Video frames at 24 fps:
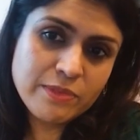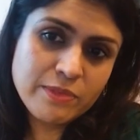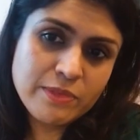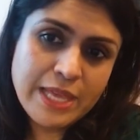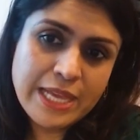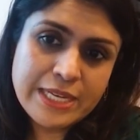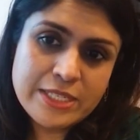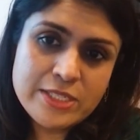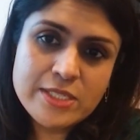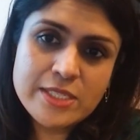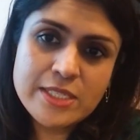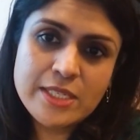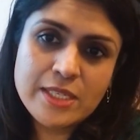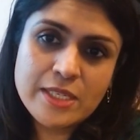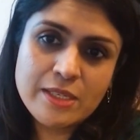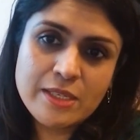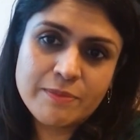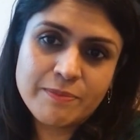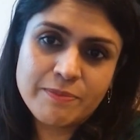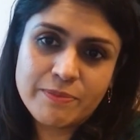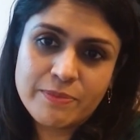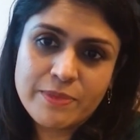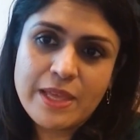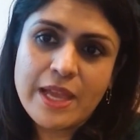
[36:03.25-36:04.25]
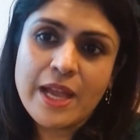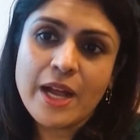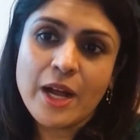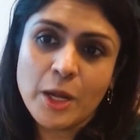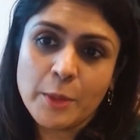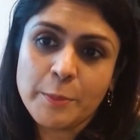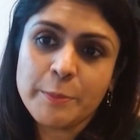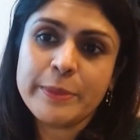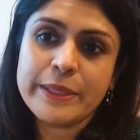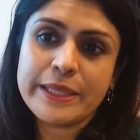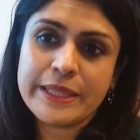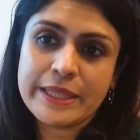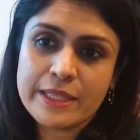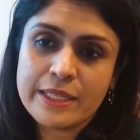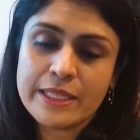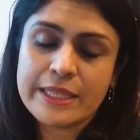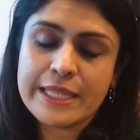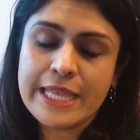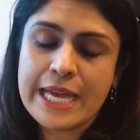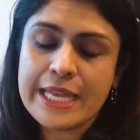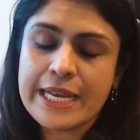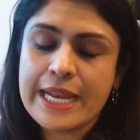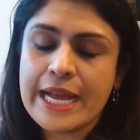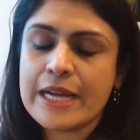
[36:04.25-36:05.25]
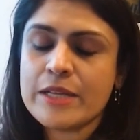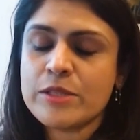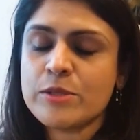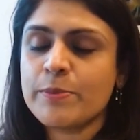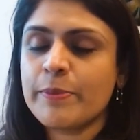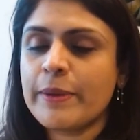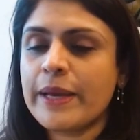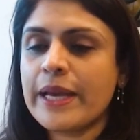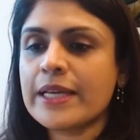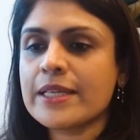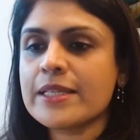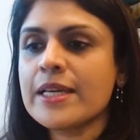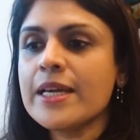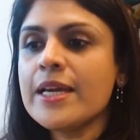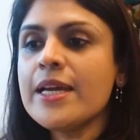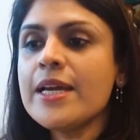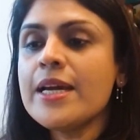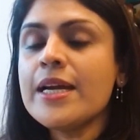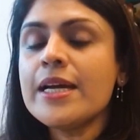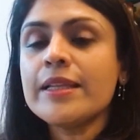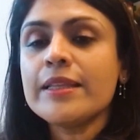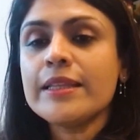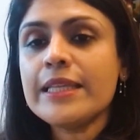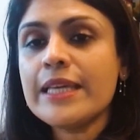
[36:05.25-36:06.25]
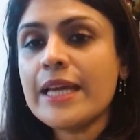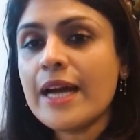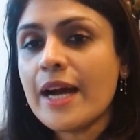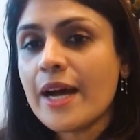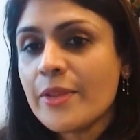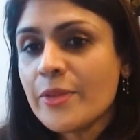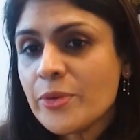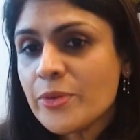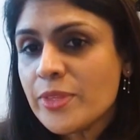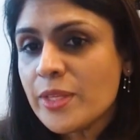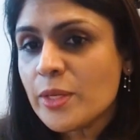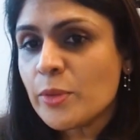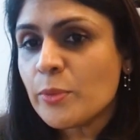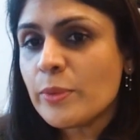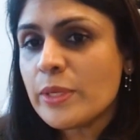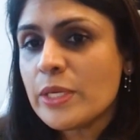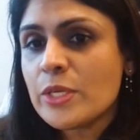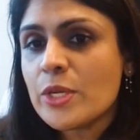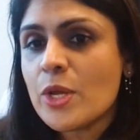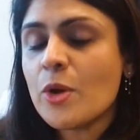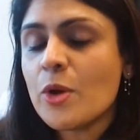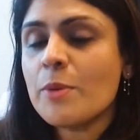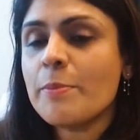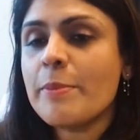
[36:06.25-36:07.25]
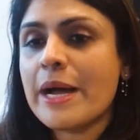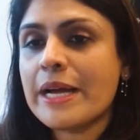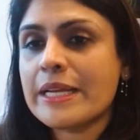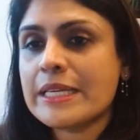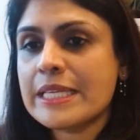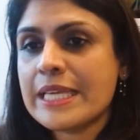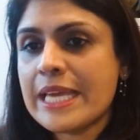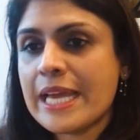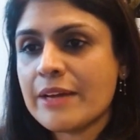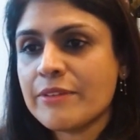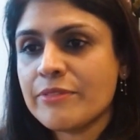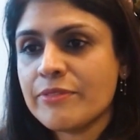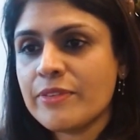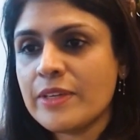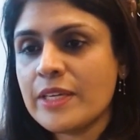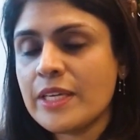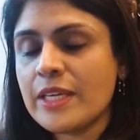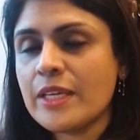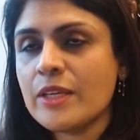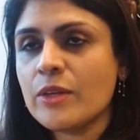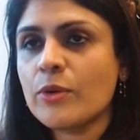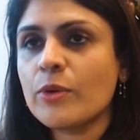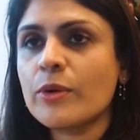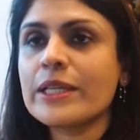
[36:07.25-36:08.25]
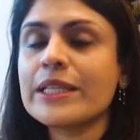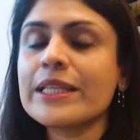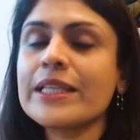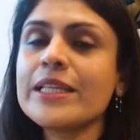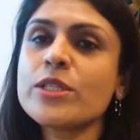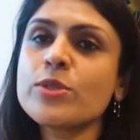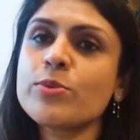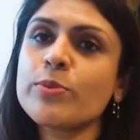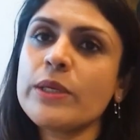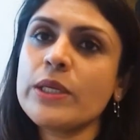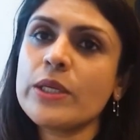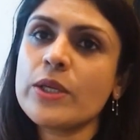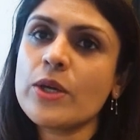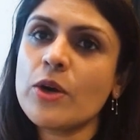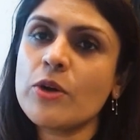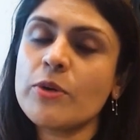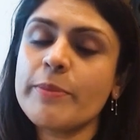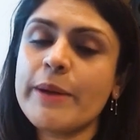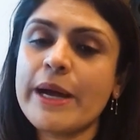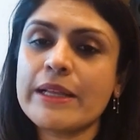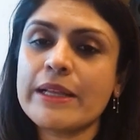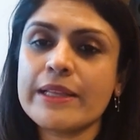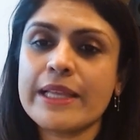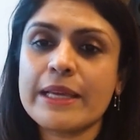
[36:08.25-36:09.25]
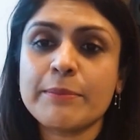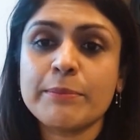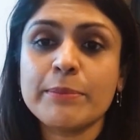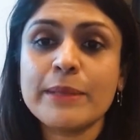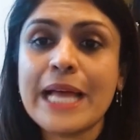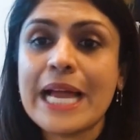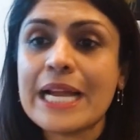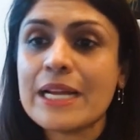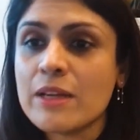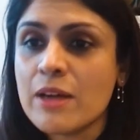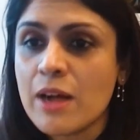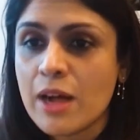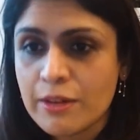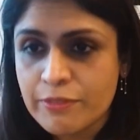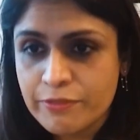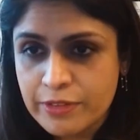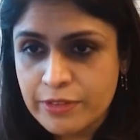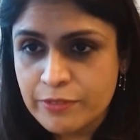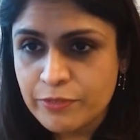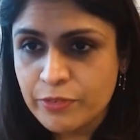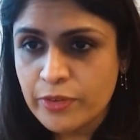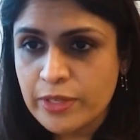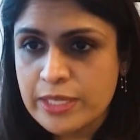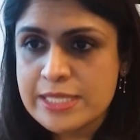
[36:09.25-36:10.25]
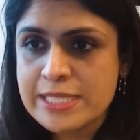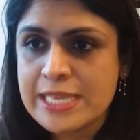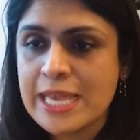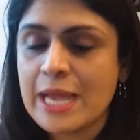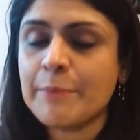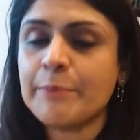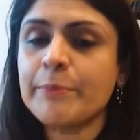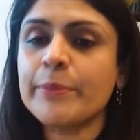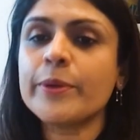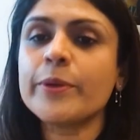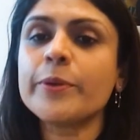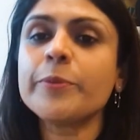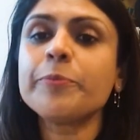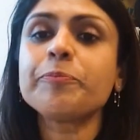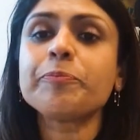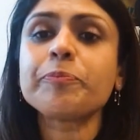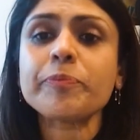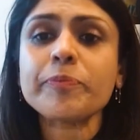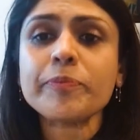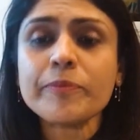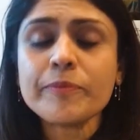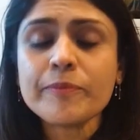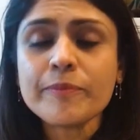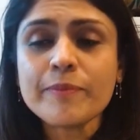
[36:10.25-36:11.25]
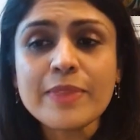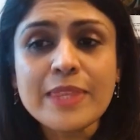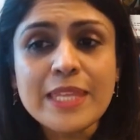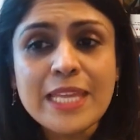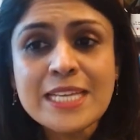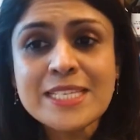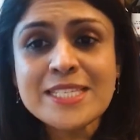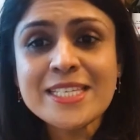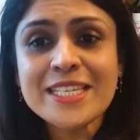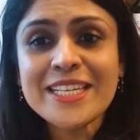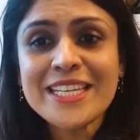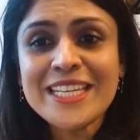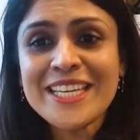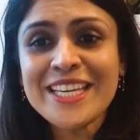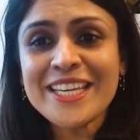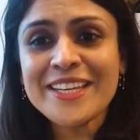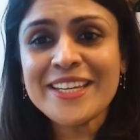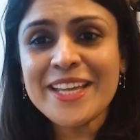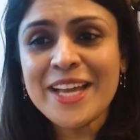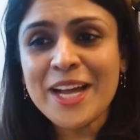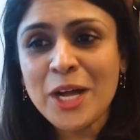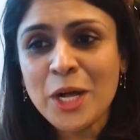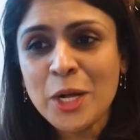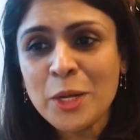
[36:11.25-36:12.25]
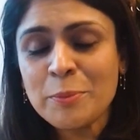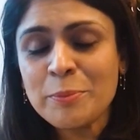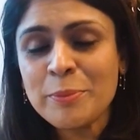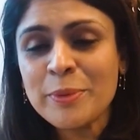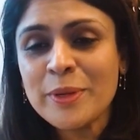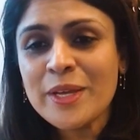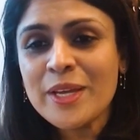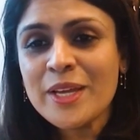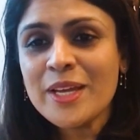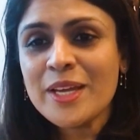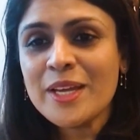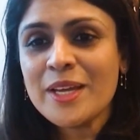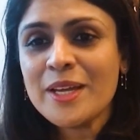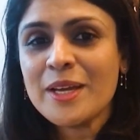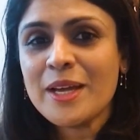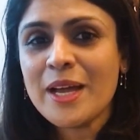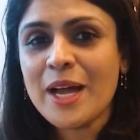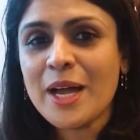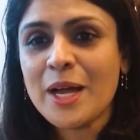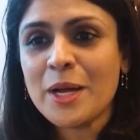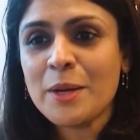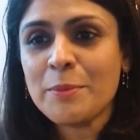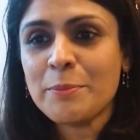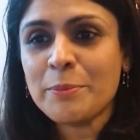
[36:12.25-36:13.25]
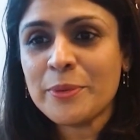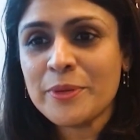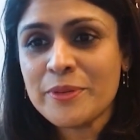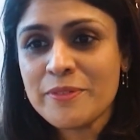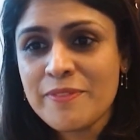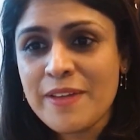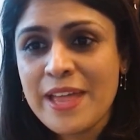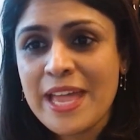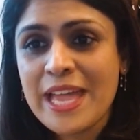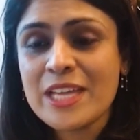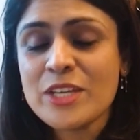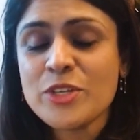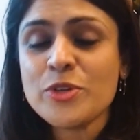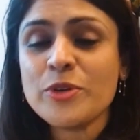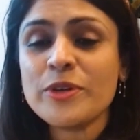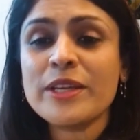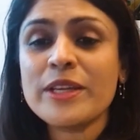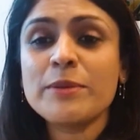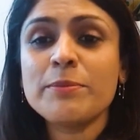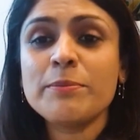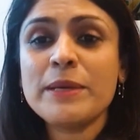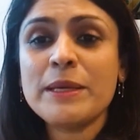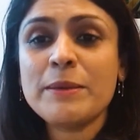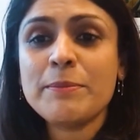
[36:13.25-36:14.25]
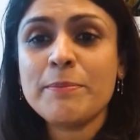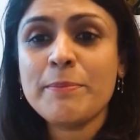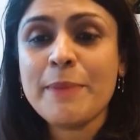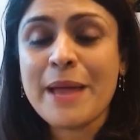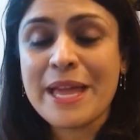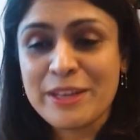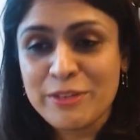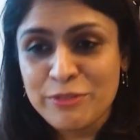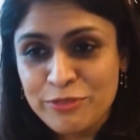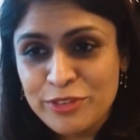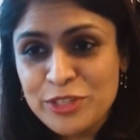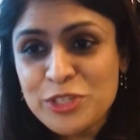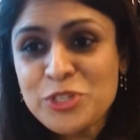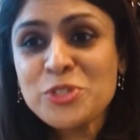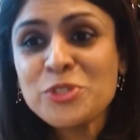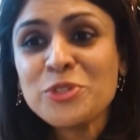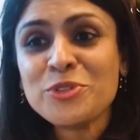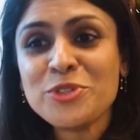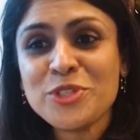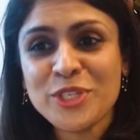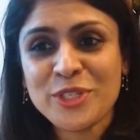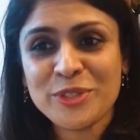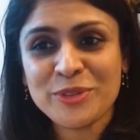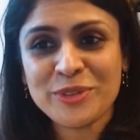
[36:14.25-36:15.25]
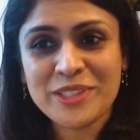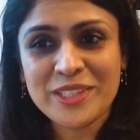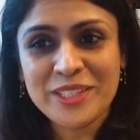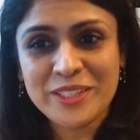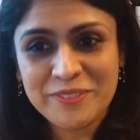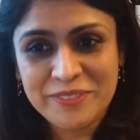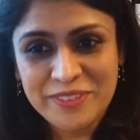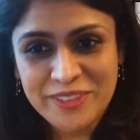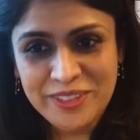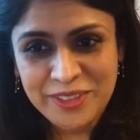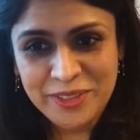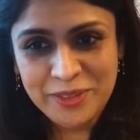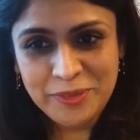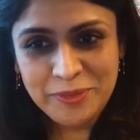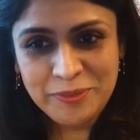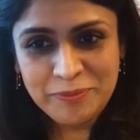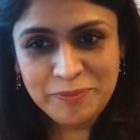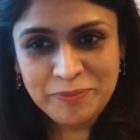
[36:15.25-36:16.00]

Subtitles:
actually help in that aspect. The other thing we know about caffeine, or at least we know about like black coffee, for example, is that it can help prevent or can be beneficial to your liver.